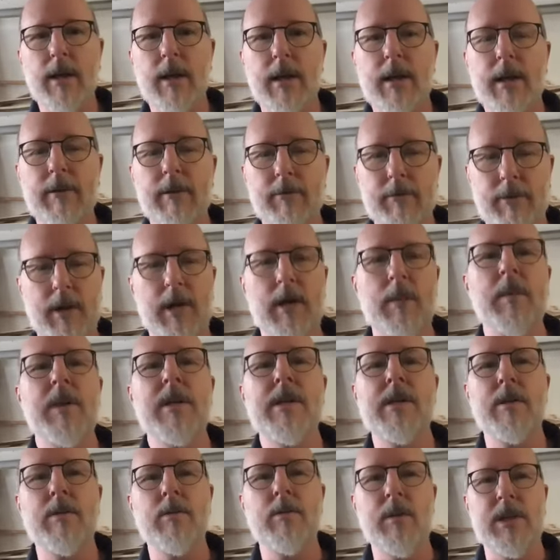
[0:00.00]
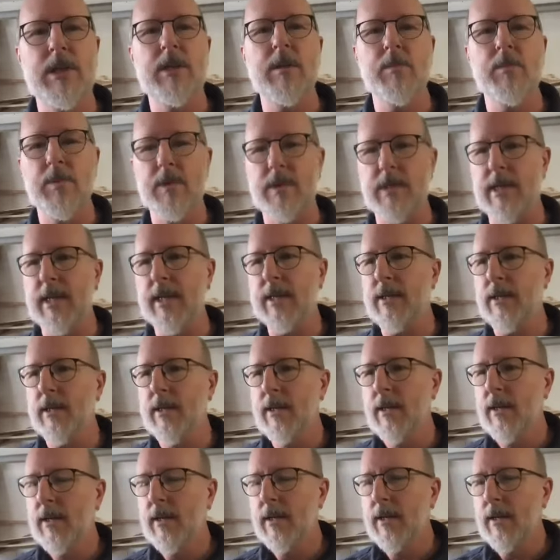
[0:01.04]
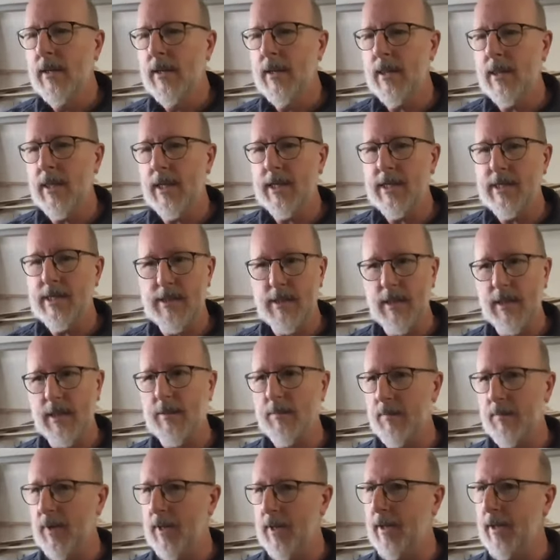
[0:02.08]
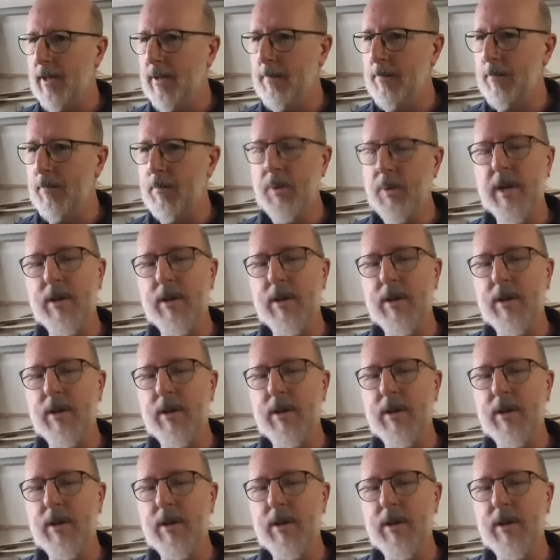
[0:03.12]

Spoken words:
environment in which to present things. But